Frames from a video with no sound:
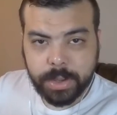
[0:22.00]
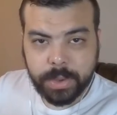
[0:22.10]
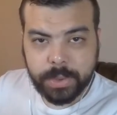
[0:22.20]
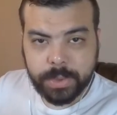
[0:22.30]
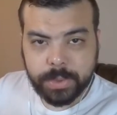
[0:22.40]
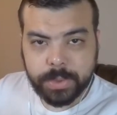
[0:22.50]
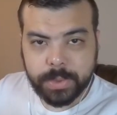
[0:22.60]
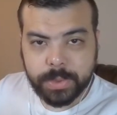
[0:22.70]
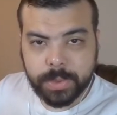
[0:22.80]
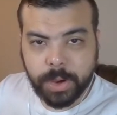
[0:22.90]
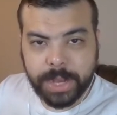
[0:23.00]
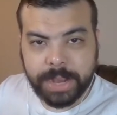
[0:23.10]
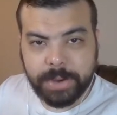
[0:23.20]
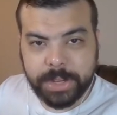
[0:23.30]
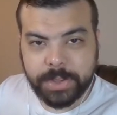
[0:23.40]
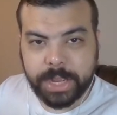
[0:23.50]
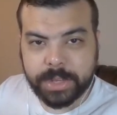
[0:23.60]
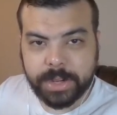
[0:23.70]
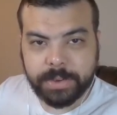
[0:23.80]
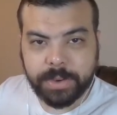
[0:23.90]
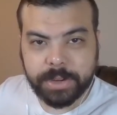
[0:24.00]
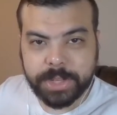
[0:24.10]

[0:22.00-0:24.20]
Ooh. Well, oh, I can't really do that because I don't have a card